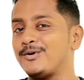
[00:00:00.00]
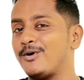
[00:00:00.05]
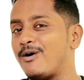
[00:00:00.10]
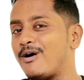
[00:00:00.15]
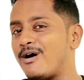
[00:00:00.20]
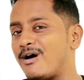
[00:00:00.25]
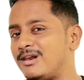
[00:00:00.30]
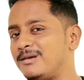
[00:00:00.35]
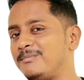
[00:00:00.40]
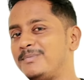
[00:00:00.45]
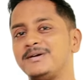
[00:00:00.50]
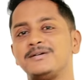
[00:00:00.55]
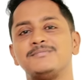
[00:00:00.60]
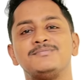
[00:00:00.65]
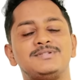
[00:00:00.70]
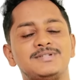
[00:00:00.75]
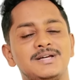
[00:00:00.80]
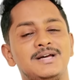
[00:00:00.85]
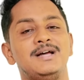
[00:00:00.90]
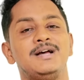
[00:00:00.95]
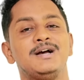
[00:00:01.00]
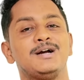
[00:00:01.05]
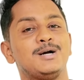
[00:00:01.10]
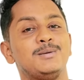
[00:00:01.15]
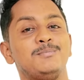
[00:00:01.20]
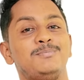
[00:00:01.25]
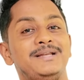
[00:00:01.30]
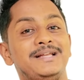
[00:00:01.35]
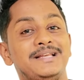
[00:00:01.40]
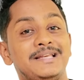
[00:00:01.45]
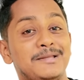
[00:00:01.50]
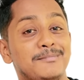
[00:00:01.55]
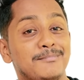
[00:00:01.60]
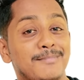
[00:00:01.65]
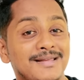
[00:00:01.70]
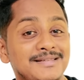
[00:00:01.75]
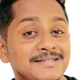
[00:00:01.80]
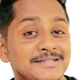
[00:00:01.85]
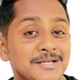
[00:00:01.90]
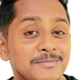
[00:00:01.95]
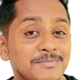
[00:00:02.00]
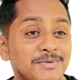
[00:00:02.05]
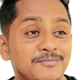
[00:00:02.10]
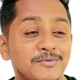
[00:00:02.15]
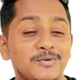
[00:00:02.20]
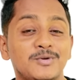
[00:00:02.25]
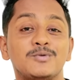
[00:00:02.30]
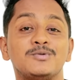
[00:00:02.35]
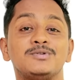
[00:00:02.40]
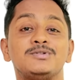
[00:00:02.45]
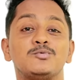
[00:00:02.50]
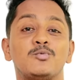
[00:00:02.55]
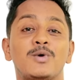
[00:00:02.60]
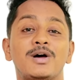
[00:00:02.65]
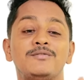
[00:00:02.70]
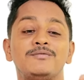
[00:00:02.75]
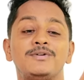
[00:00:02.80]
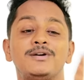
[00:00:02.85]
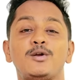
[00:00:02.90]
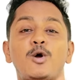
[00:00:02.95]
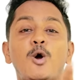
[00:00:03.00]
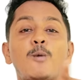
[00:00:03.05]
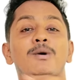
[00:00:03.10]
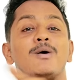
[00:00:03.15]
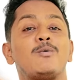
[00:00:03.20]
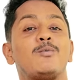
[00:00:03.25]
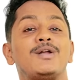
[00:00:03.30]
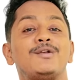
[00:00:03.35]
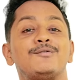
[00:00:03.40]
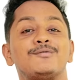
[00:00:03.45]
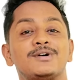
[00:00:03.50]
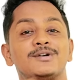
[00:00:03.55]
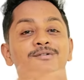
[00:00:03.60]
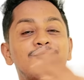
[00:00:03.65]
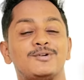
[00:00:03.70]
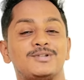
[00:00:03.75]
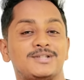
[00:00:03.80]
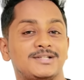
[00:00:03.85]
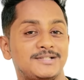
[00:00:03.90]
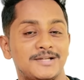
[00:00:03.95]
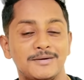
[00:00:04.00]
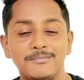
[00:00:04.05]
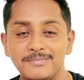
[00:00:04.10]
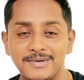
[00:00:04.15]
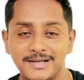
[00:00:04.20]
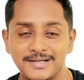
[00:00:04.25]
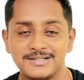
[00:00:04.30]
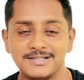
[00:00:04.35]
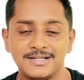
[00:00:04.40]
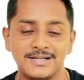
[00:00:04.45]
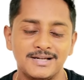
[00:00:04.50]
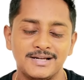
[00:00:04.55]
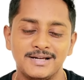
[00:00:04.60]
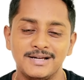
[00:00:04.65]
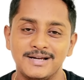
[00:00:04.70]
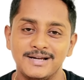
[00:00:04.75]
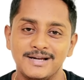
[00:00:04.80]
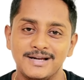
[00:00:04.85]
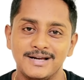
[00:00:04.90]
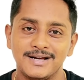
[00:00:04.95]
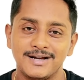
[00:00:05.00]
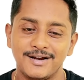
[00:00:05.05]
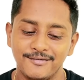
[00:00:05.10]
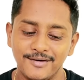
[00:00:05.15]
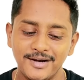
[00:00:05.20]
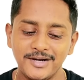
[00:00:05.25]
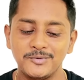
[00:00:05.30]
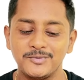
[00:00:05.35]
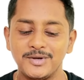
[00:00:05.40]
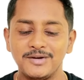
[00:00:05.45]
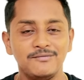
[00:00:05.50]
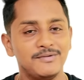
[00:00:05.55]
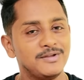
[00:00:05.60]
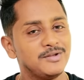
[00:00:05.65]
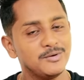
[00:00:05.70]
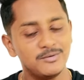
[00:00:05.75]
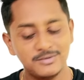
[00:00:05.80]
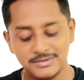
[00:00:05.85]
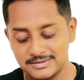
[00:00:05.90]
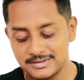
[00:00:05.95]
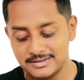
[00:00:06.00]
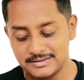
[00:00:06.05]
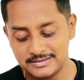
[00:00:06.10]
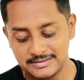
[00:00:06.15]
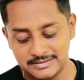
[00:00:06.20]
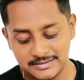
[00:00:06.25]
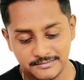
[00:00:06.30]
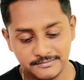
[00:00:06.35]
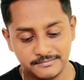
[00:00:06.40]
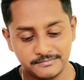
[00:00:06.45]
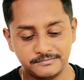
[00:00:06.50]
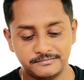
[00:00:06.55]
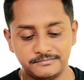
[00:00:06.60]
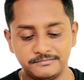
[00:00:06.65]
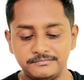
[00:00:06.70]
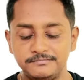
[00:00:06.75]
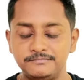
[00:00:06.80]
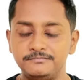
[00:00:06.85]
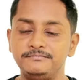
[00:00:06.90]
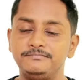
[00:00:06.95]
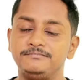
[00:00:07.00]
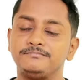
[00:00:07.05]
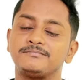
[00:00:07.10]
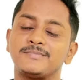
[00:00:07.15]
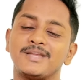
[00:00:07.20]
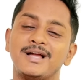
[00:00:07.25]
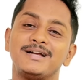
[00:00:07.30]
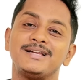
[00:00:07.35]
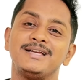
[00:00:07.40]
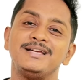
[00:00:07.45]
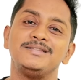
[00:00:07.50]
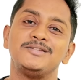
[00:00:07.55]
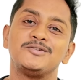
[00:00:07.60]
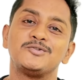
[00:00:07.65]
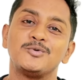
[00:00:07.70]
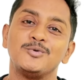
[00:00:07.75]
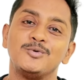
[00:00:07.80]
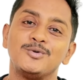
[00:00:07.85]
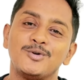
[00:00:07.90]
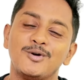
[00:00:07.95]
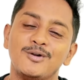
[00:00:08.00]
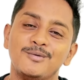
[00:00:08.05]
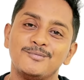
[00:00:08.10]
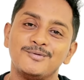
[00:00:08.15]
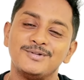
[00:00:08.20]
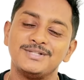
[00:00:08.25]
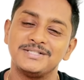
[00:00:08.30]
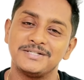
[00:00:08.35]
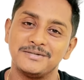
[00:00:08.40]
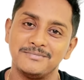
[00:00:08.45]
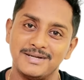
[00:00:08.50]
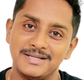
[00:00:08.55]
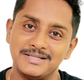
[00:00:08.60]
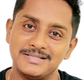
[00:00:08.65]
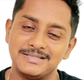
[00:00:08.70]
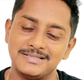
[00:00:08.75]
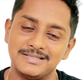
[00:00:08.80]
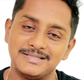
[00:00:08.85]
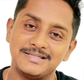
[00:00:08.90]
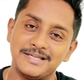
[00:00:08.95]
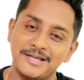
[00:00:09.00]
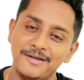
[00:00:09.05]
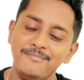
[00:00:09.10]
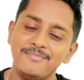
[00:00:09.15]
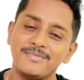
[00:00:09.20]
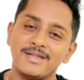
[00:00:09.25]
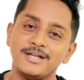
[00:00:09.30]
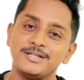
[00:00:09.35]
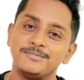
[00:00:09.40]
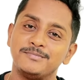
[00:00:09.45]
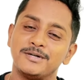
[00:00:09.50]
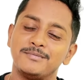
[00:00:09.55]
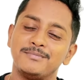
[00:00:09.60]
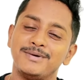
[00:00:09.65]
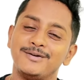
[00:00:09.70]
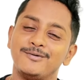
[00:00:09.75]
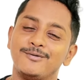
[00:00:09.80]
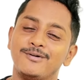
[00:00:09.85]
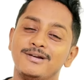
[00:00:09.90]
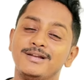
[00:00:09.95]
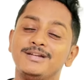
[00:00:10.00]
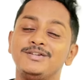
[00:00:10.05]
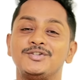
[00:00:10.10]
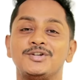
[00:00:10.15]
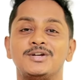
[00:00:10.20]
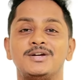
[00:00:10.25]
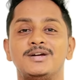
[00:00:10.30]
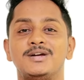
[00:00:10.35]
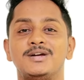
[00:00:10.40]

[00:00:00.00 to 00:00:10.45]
all becomes completely messed up if you use one word comma one word for the template. Correct? When we use this, again the score almost remains the same as per my knowledge.